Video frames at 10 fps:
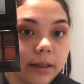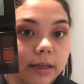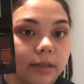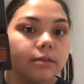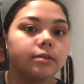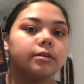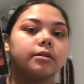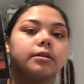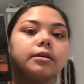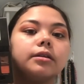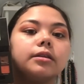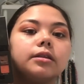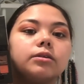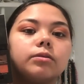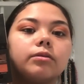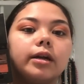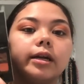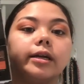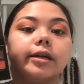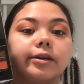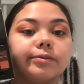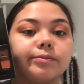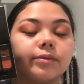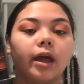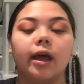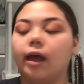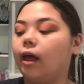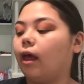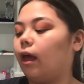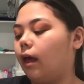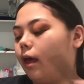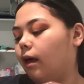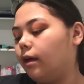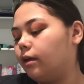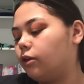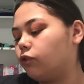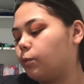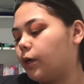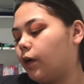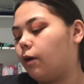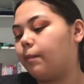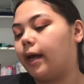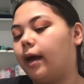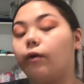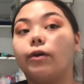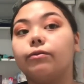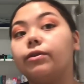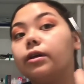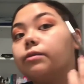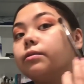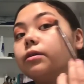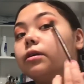this one right here, and just put it on my outer V.